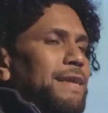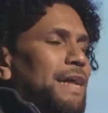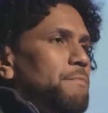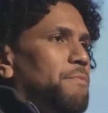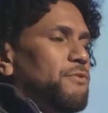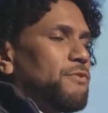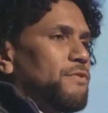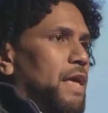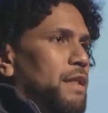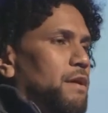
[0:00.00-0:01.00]

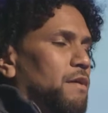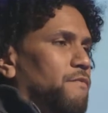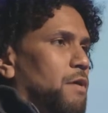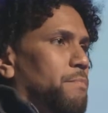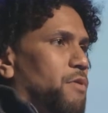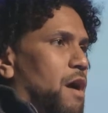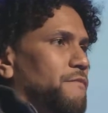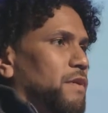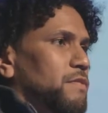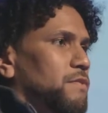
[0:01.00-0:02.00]
90% of our
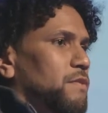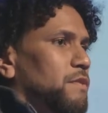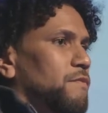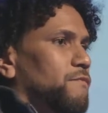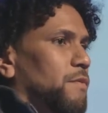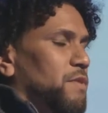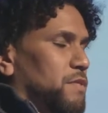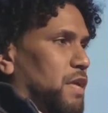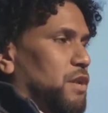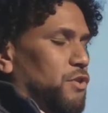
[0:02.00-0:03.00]
profits from
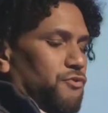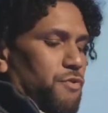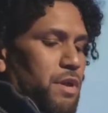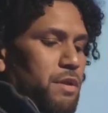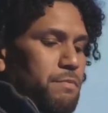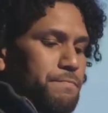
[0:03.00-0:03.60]
this industry